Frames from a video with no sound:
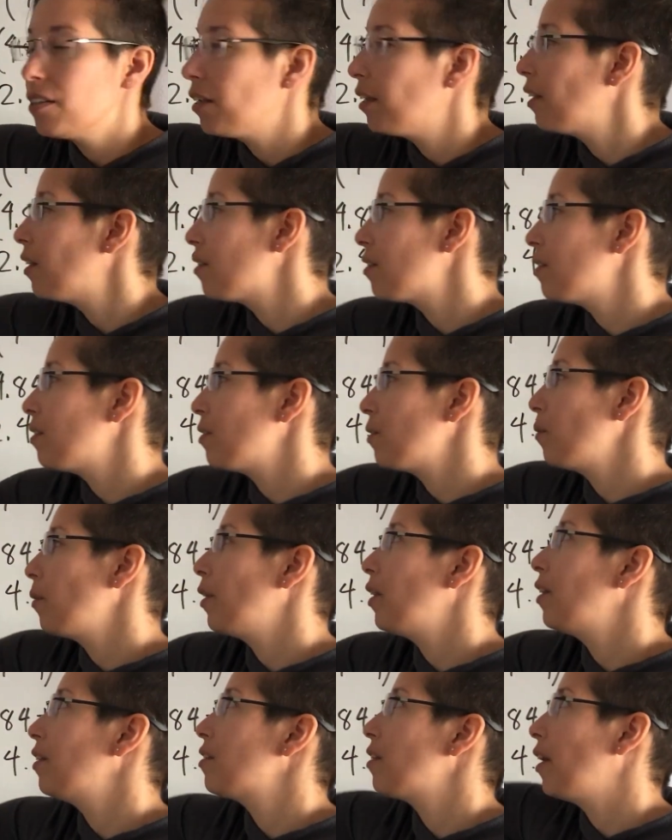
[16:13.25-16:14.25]
and this is the
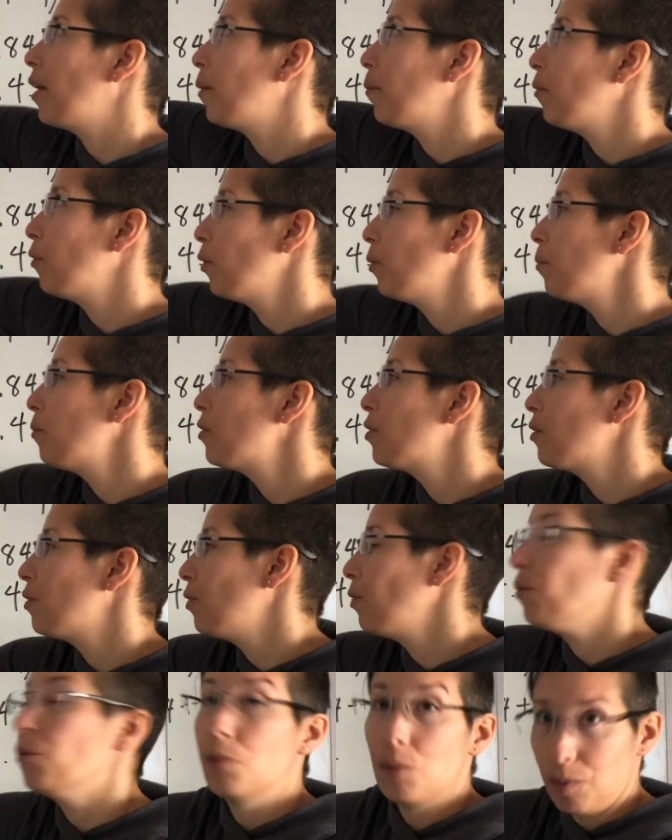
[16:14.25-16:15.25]
within time group
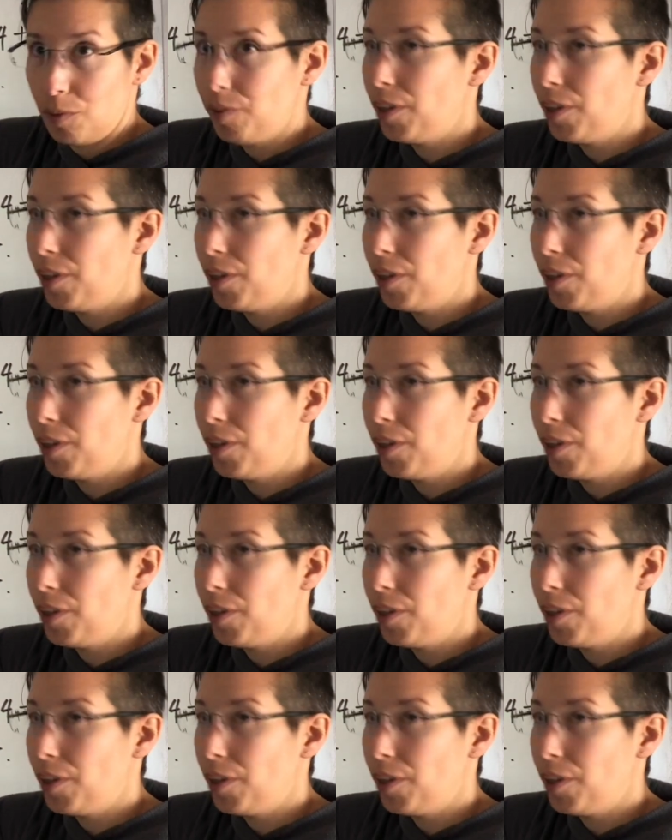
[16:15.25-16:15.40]
2